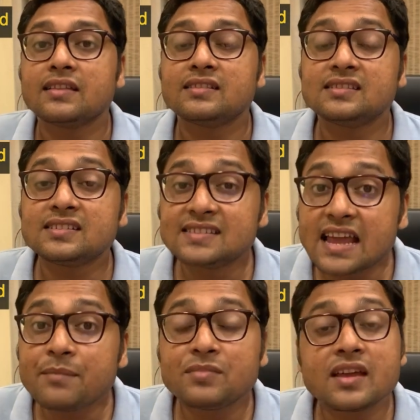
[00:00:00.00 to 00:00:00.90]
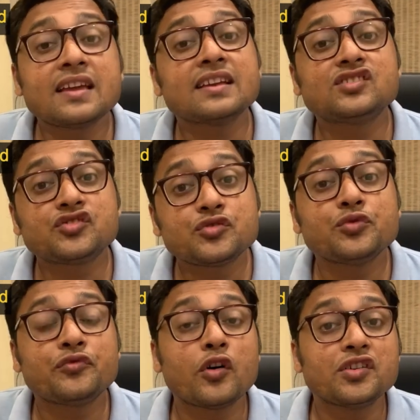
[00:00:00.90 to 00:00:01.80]
The same thing is true
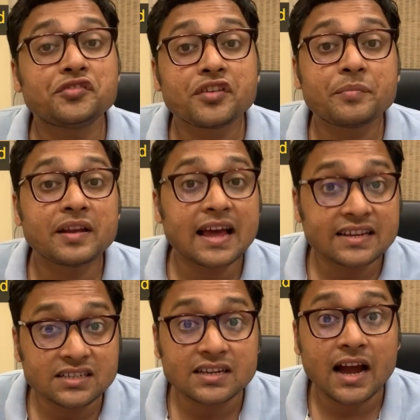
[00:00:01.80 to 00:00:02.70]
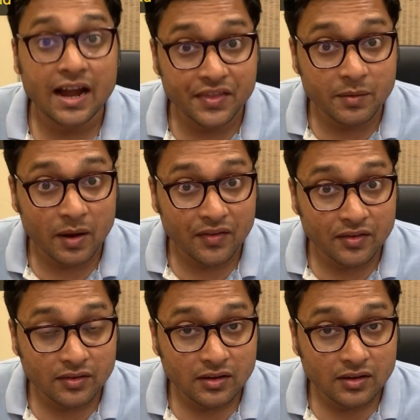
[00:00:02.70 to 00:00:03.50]
for IIIT Hyderabad